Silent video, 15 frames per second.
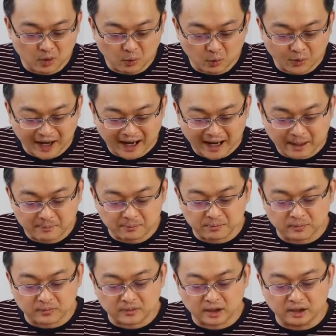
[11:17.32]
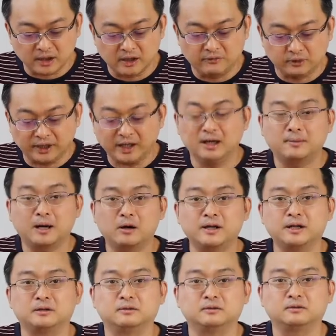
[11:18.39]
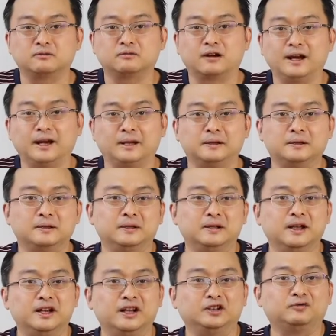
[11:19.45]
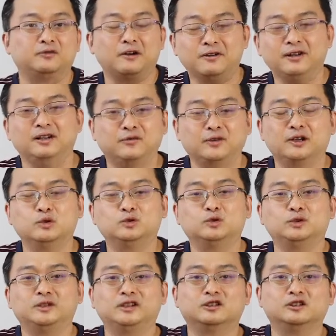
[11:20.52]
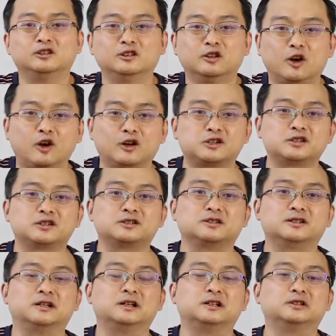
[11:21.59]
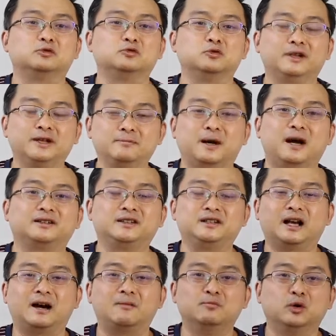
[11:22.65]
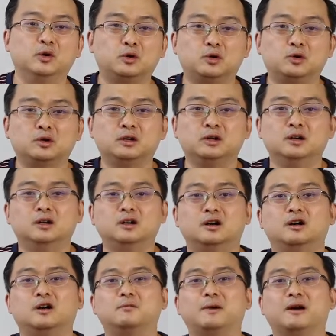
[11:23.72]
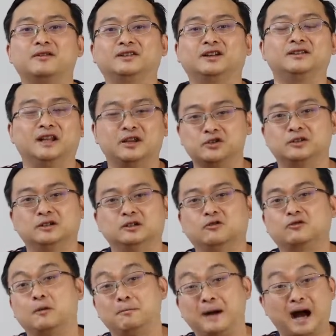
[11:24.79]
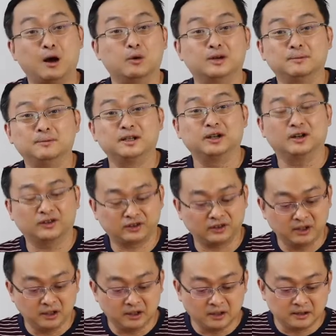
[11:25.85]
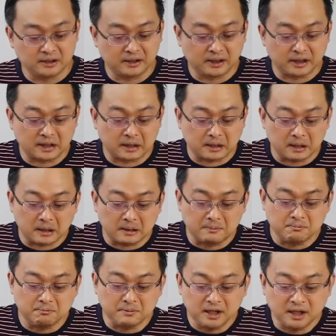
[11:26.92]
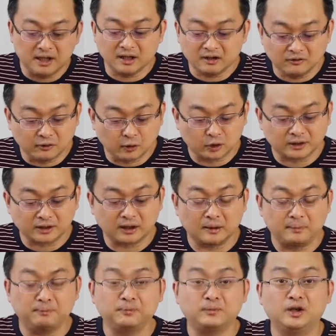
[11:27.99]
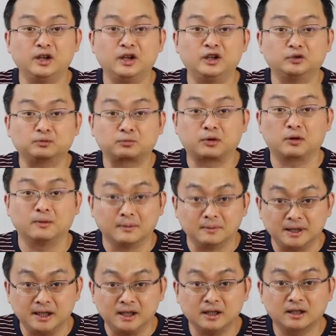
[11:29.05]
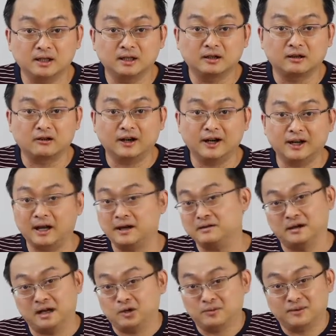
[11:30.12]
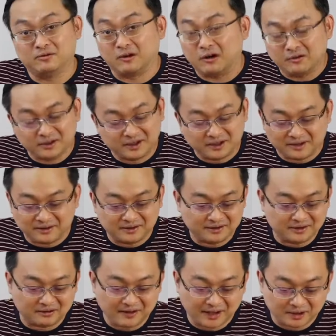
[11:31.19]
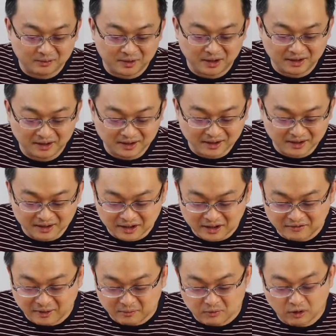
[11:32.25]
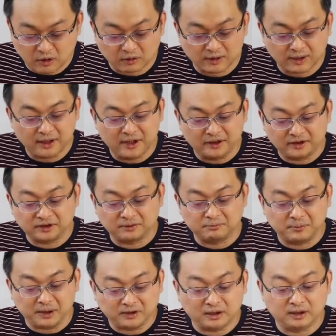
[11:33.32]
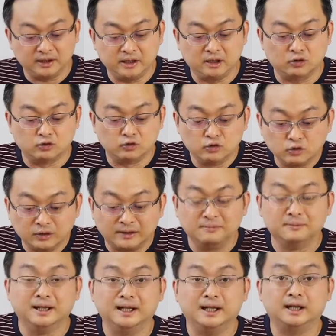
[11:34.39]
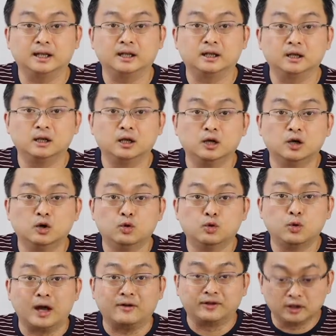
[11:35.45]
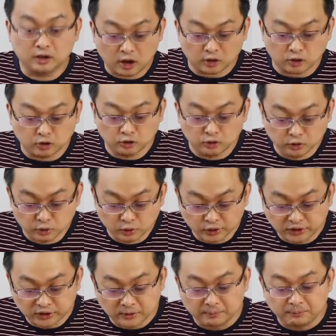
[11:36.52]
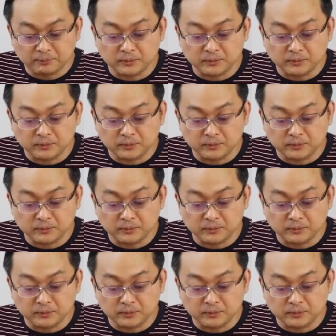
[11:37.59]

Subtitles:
where if you think about it, right, it is very difficult to dislodge the ruling party UMNO or Barisan Nasional from power, because the median voter is probably, all right, and I could be wrong, you can correct me if I'm wrong, is basically a rural Malay who have a lot to lose